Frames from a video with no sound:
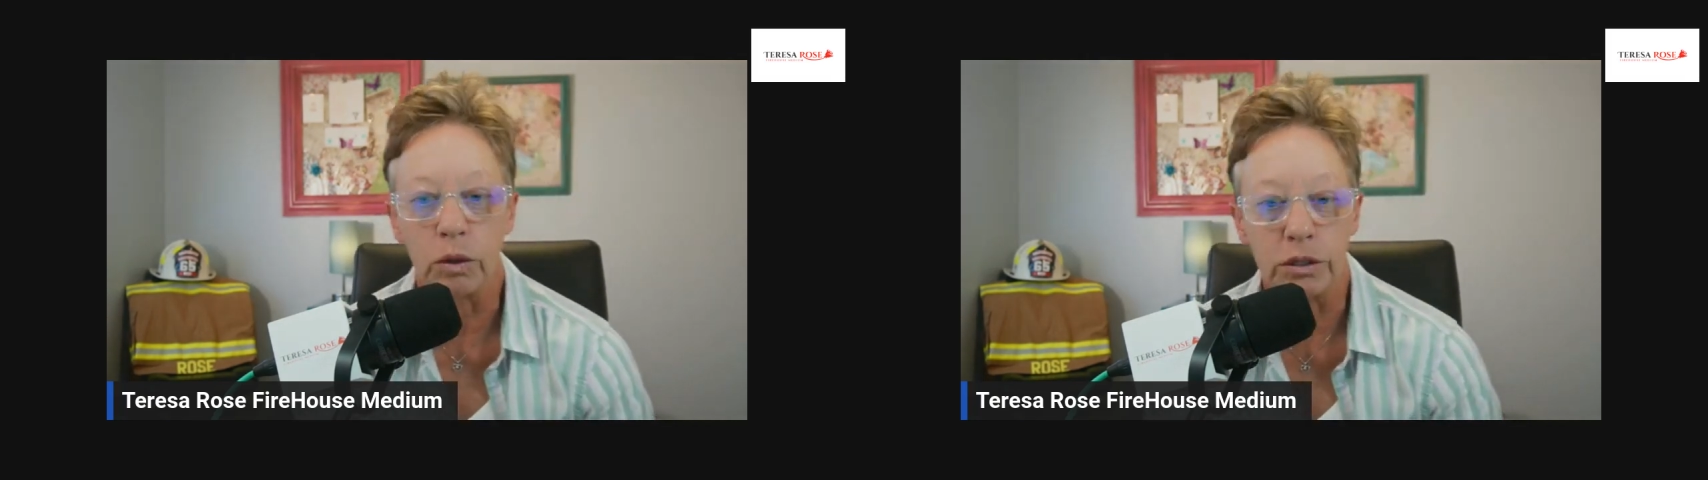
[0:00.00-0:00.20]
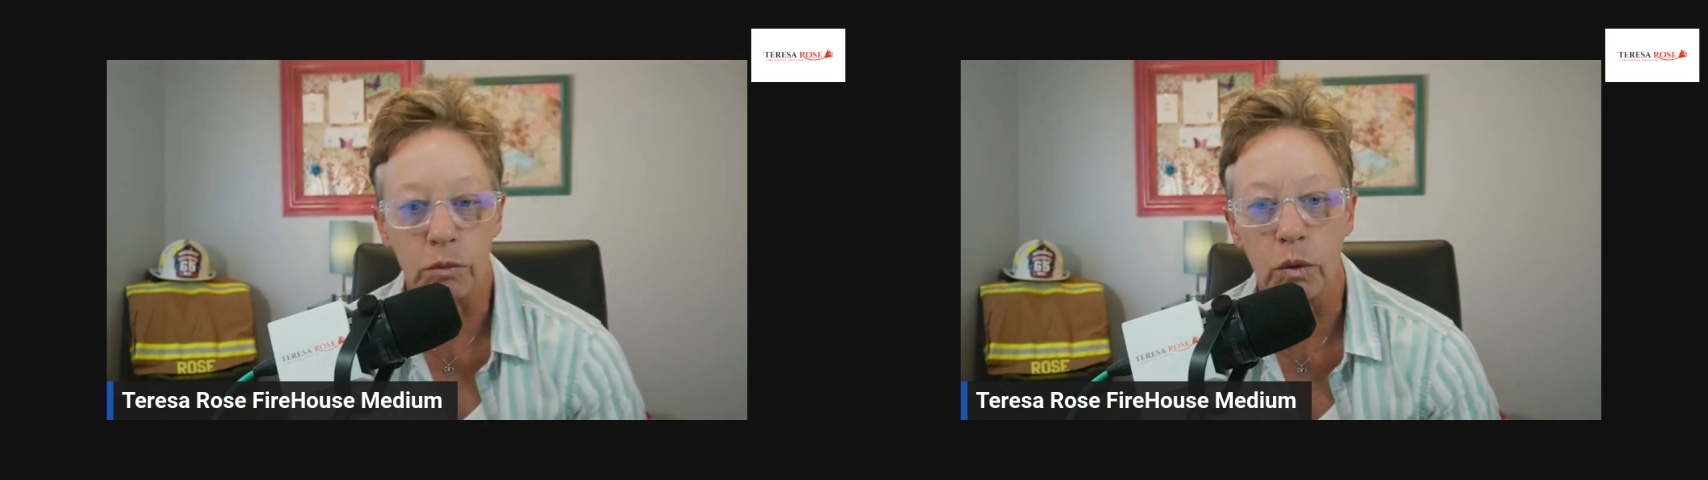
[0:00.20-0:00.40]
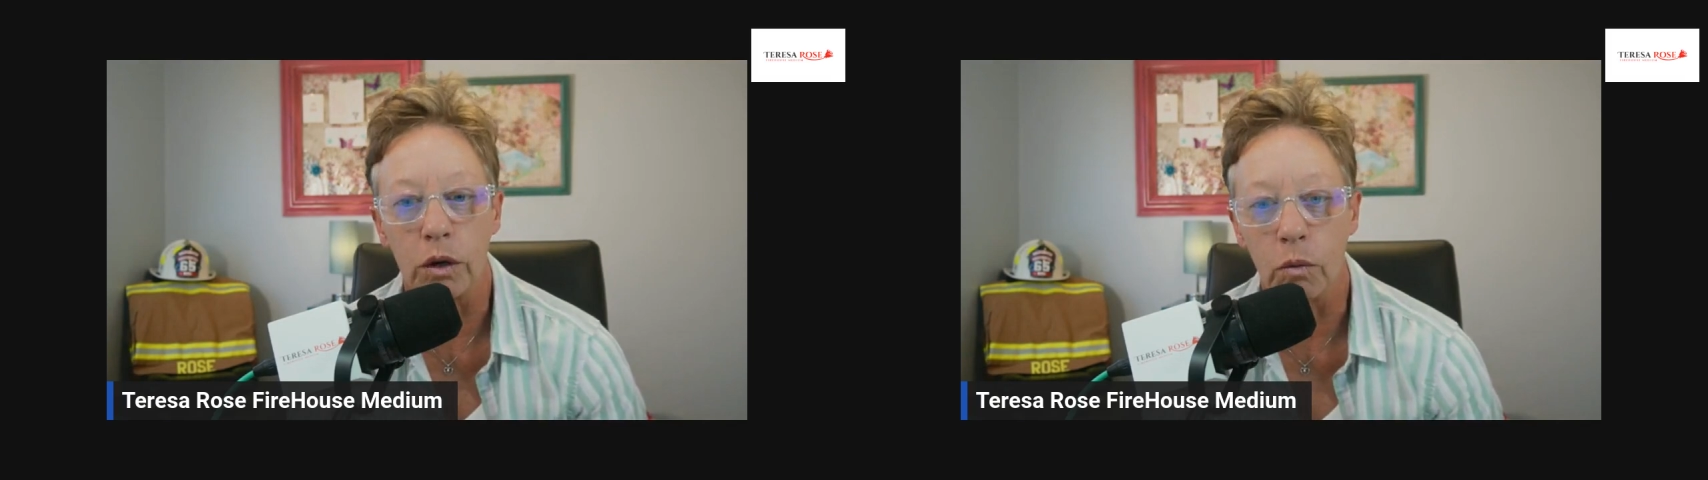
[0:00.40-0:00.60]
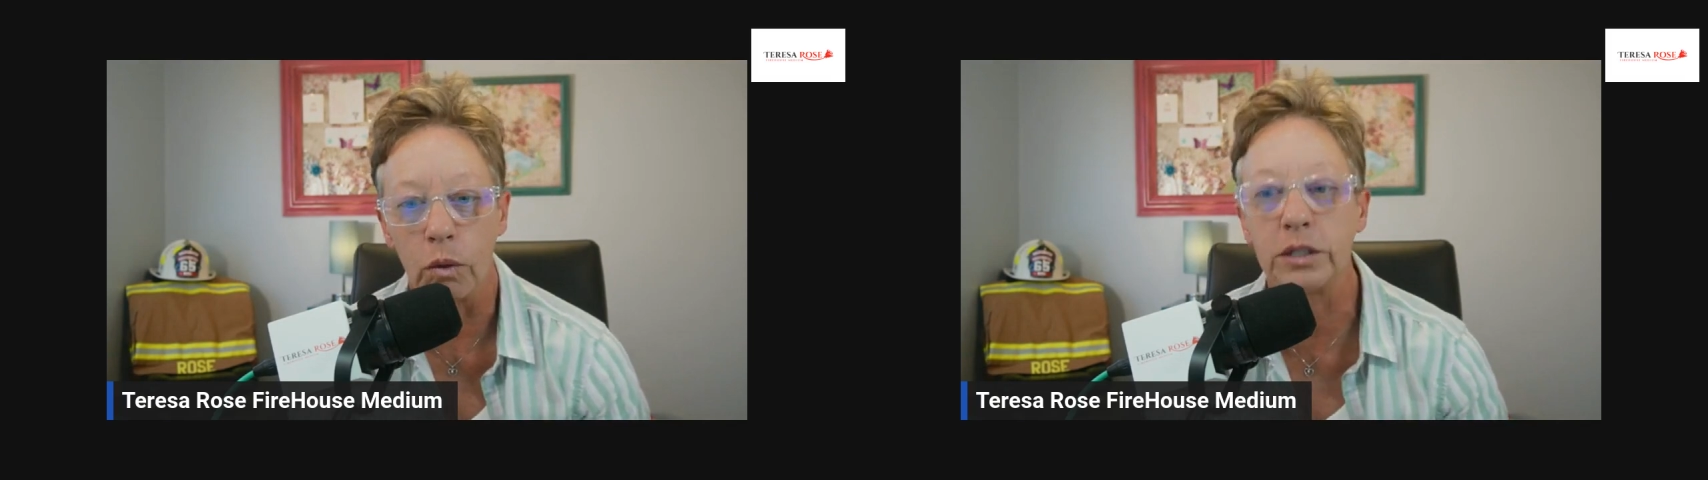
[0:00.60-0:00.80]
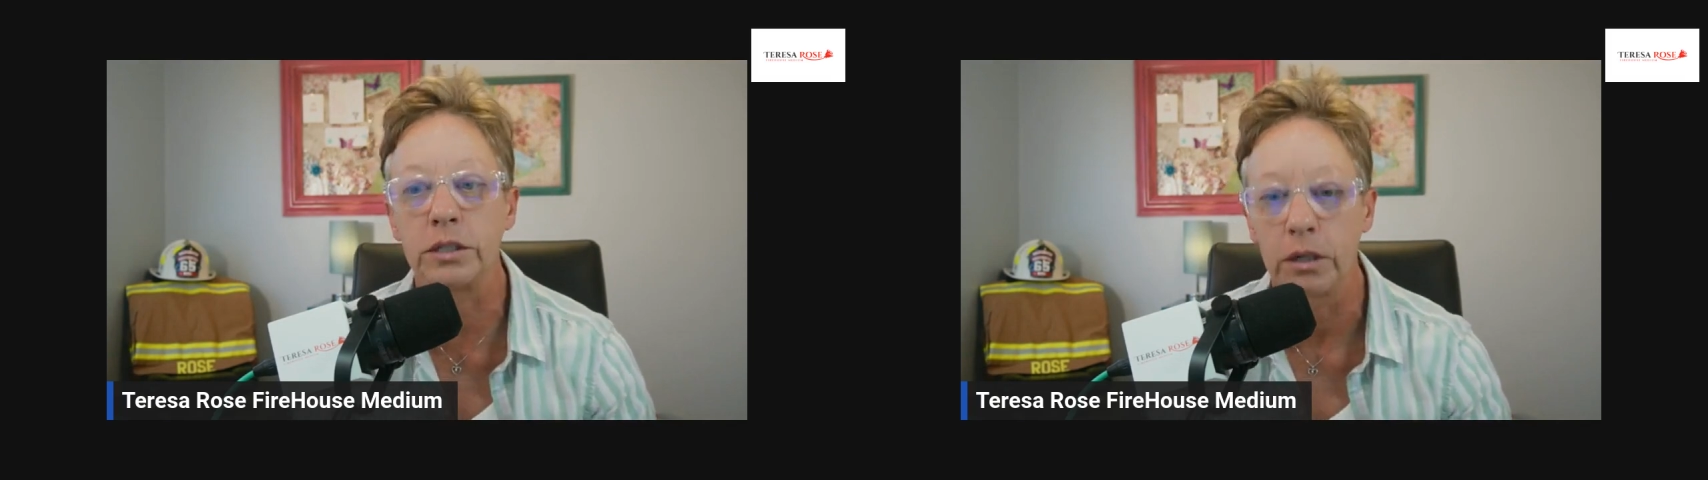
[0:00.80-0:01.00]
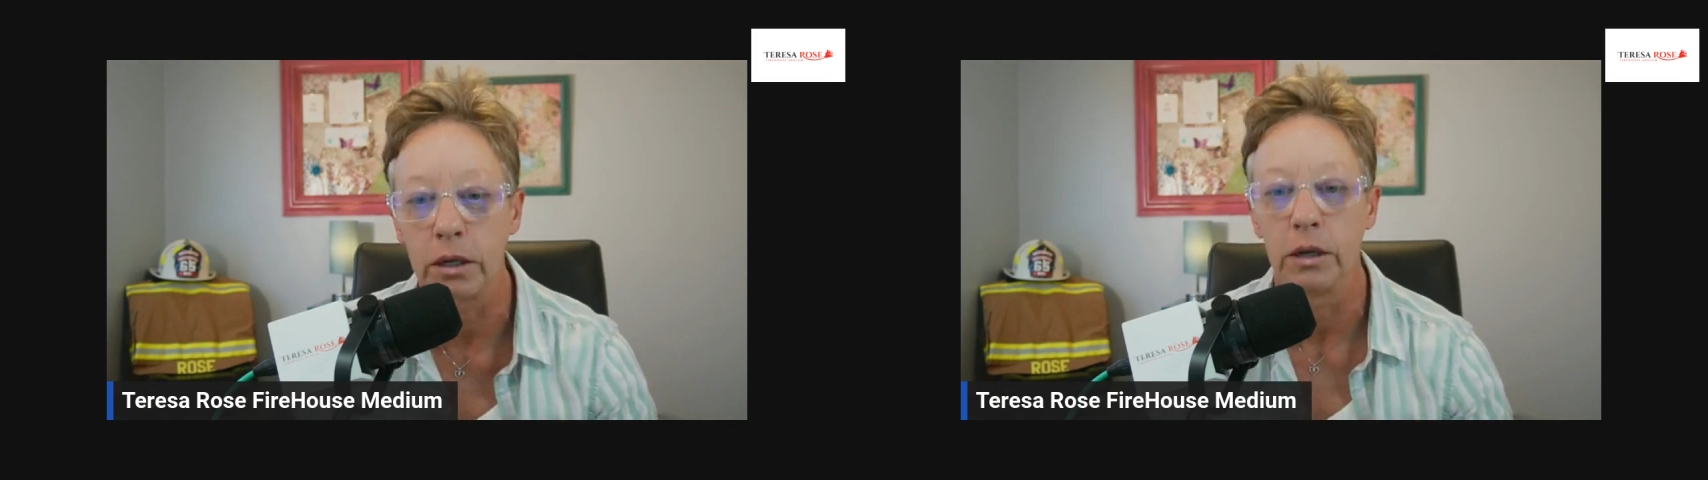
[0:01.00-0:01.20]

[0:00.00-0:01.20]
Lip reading: What's